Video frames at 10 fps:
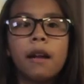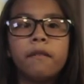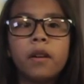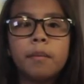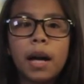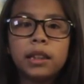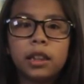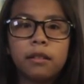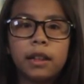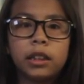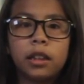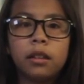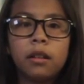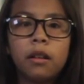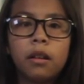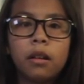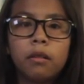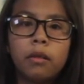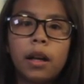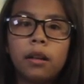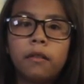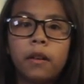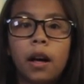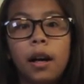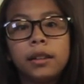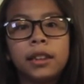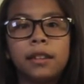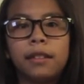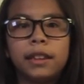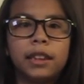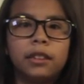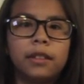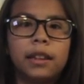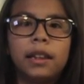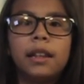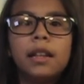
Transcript: And for my generation, well, for all generations really,